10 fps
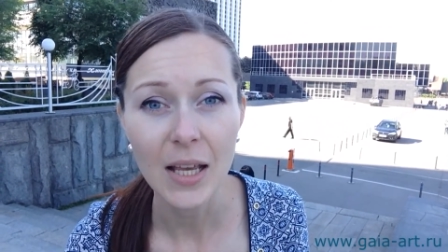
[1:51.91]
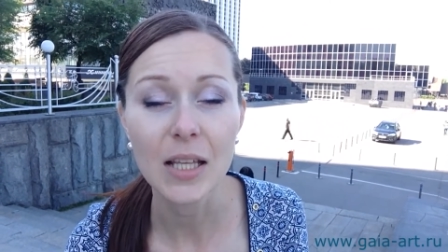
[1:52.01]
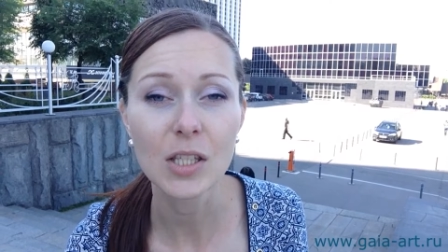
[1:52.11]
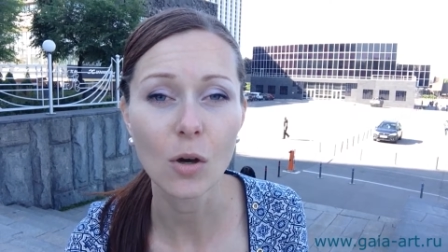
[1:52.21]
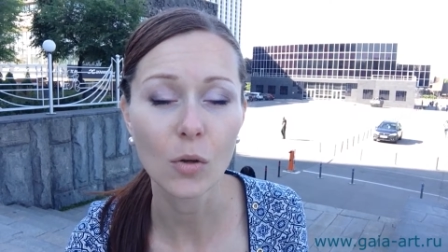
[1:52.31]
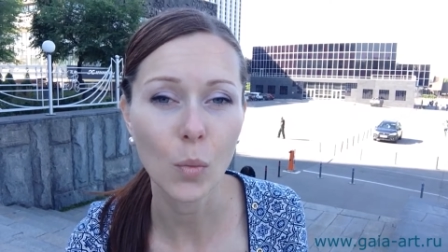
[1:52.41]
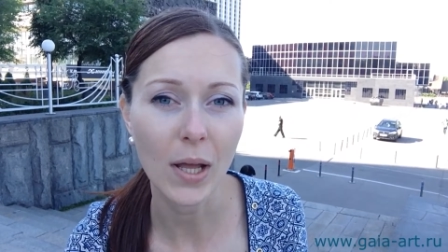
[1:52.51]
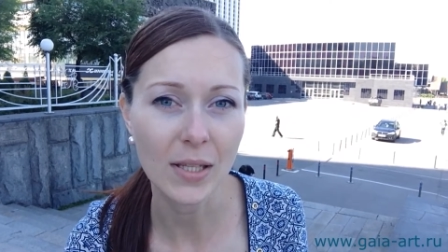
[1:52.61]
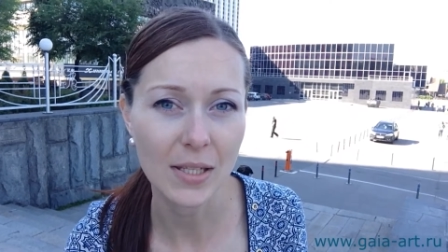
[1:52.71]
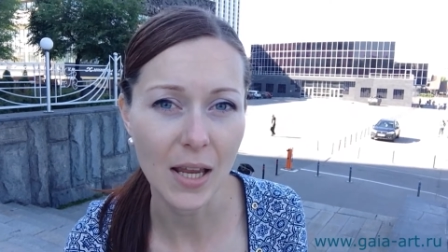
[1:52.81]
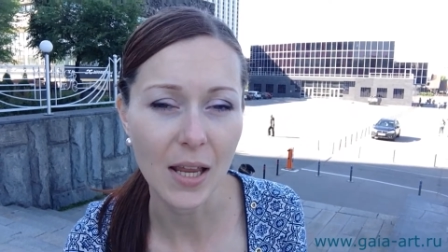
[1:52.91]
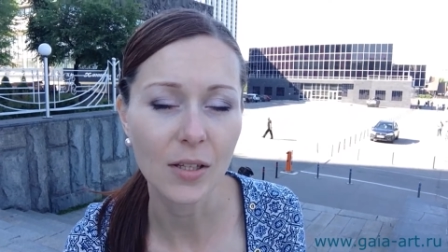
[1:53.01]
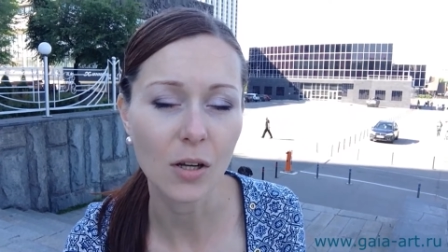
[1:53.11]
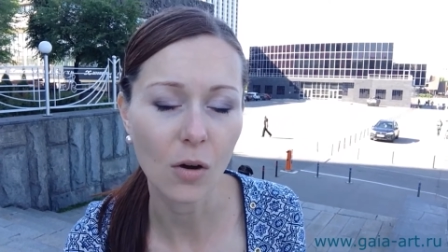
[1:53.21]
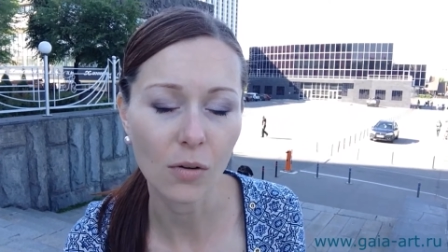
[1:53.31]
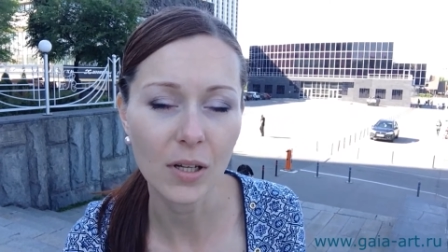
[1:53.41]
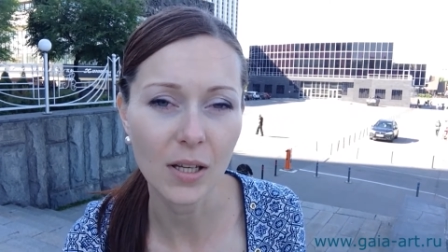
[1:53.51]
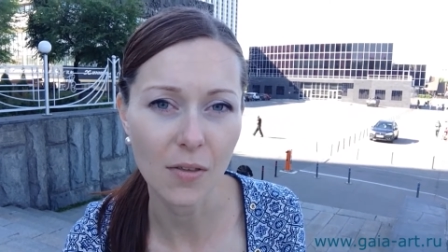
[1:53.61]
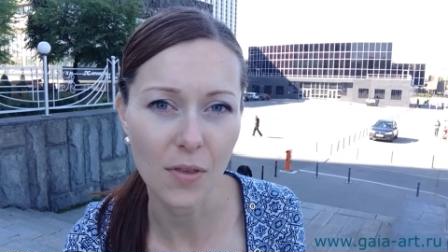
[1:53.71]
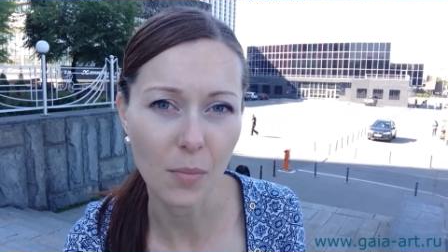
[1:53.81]
It's on Wednesday and
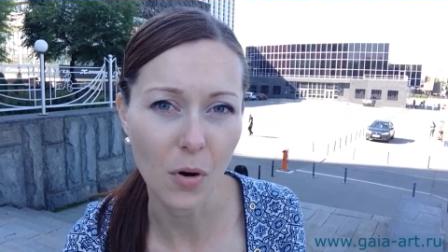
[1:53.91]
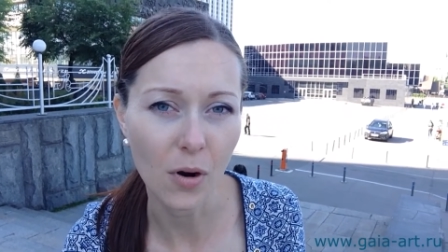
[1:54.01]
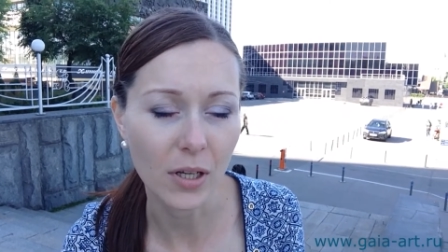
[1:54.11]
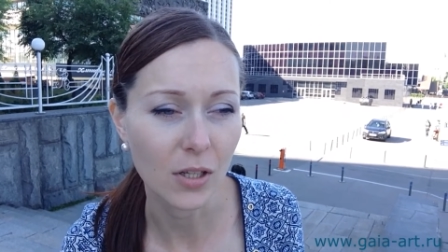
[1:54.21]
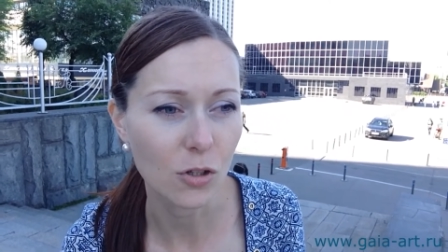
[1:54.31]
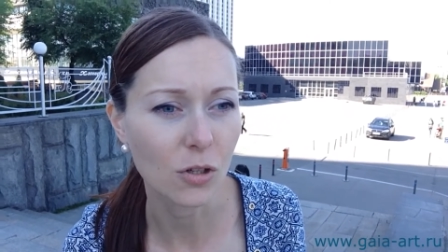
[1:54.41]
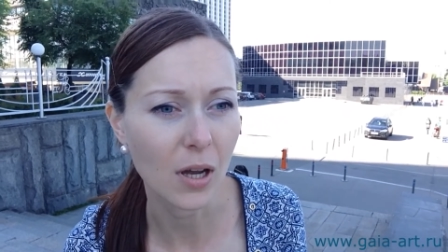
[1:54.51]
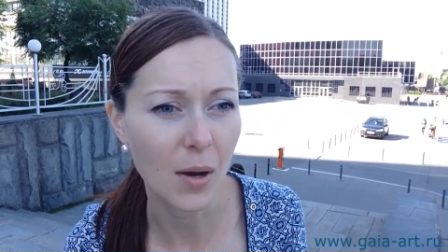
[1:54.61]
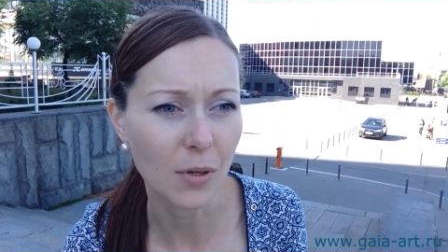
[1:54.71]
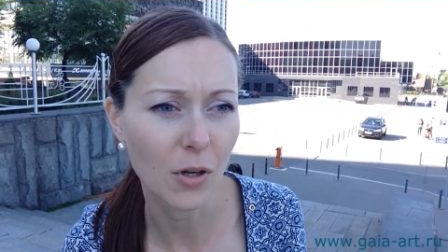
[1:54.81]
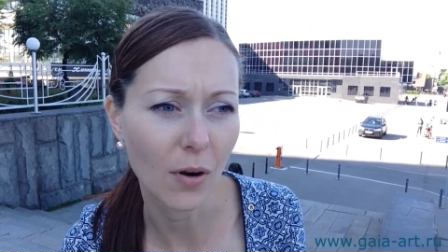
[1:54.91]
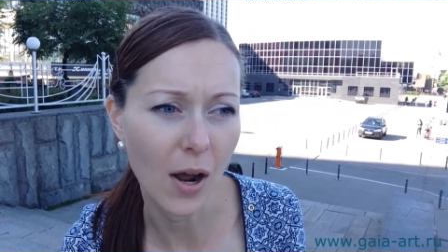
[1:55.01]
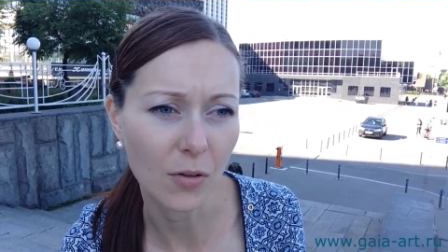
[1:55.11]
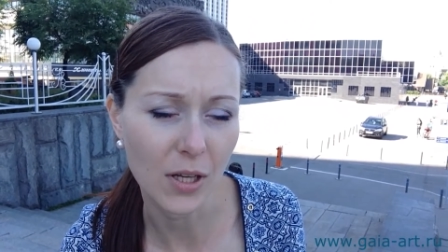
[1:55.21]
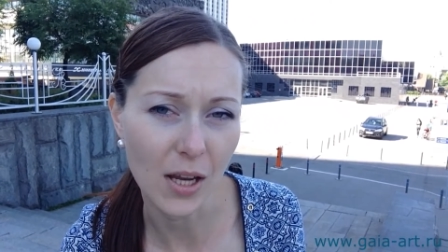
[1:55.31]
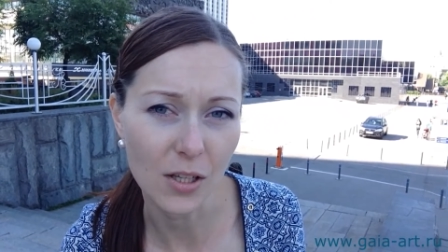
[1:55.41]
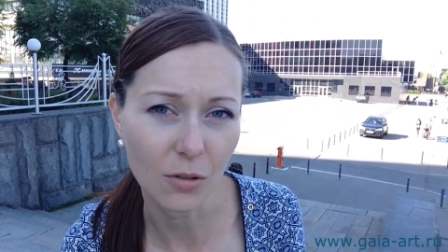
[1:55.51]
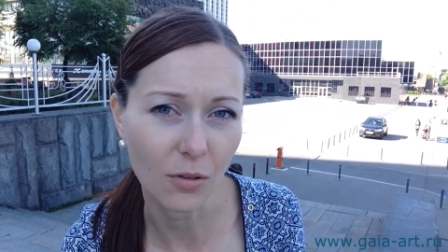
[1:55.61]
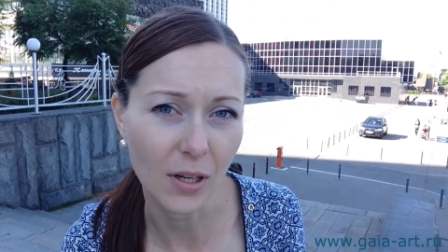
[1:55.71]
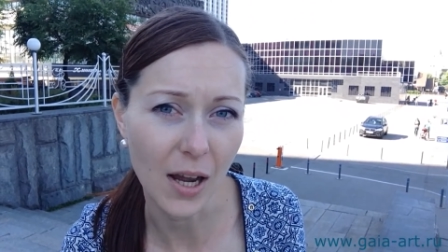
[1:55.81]
only in the morning. You should come here around
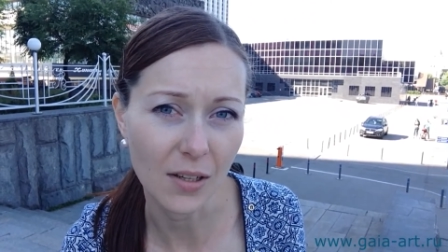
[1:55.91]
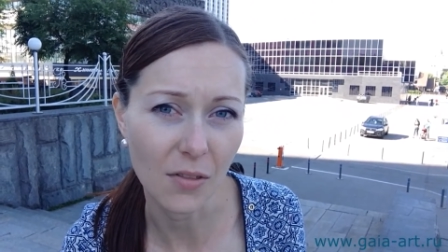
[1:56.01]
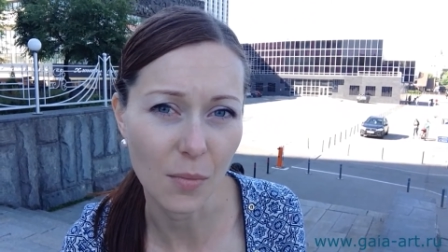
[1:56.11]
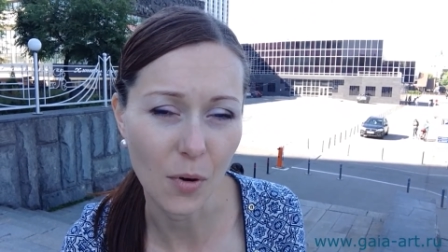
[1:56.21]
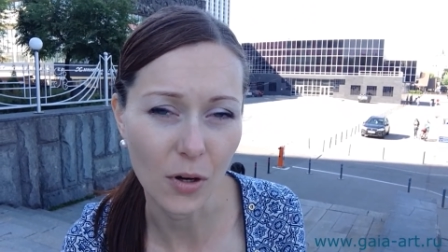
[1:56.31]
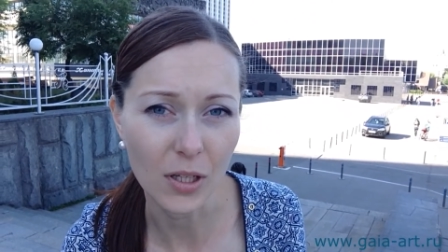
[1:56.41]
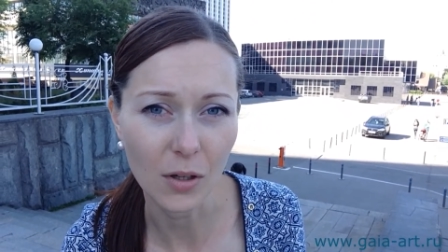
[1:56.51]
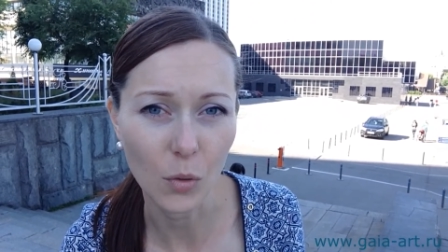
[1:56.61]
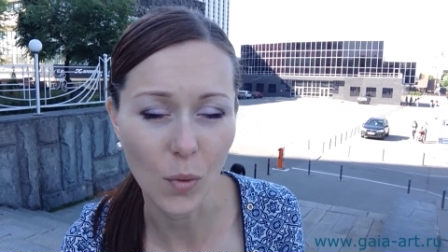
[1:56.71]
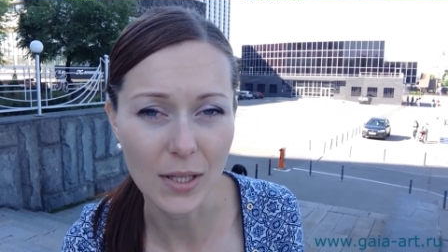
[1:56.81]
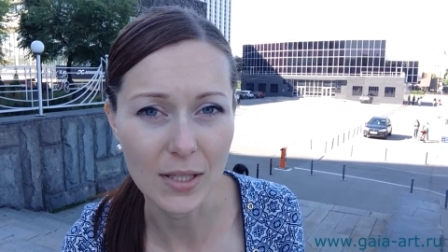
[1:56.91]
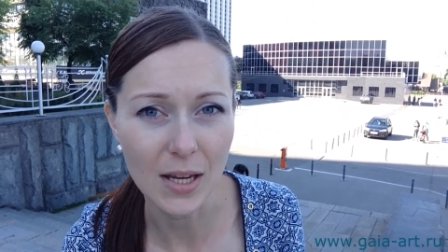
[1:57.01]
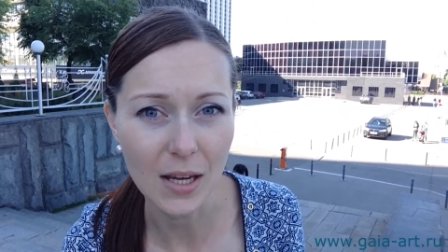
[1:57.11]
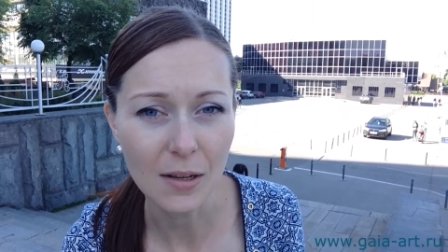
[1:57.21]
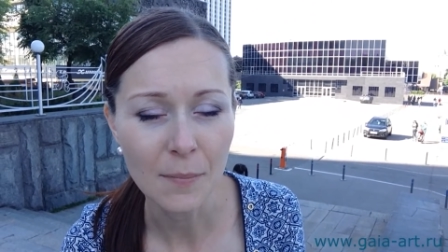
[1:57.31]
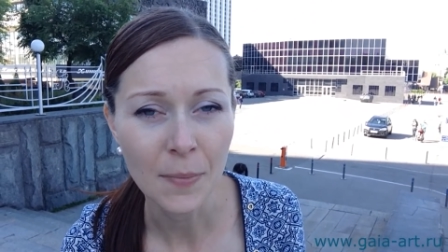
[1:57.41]
8 or 9 in the morning on Wednesday